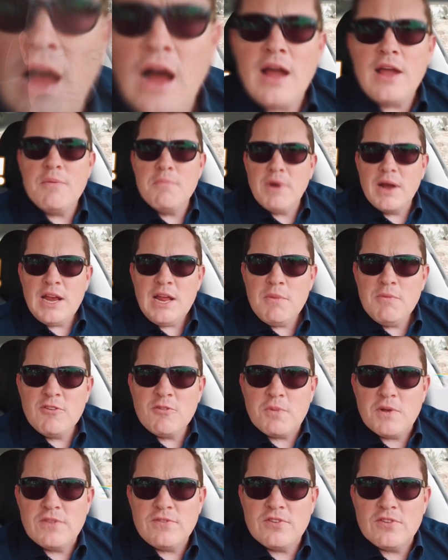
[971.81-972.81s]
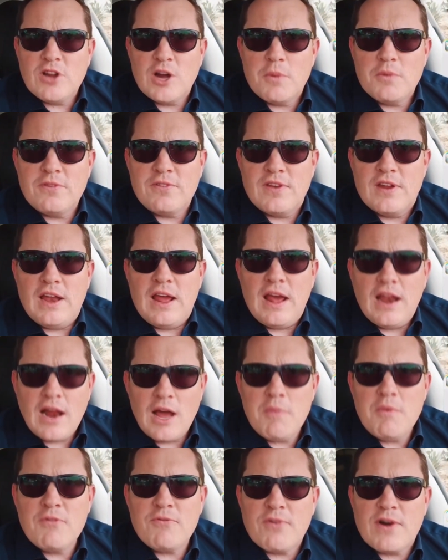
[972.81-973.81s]
Hi, my name is Spencer Thomason, and
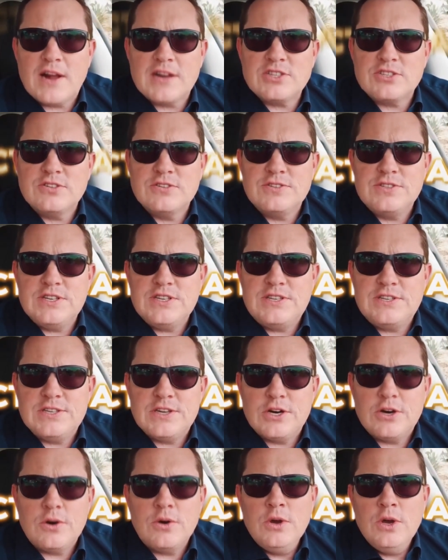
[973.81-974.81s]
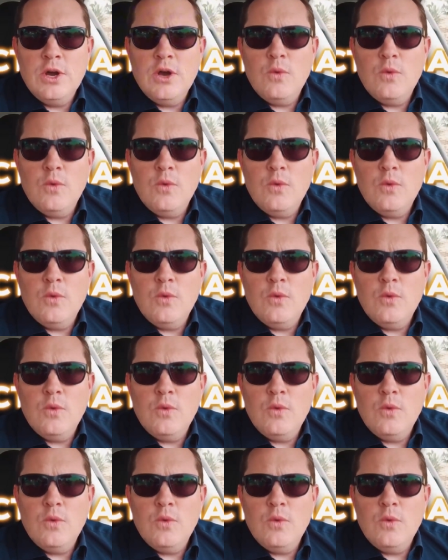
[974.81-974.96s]
I'm a fractional C T O.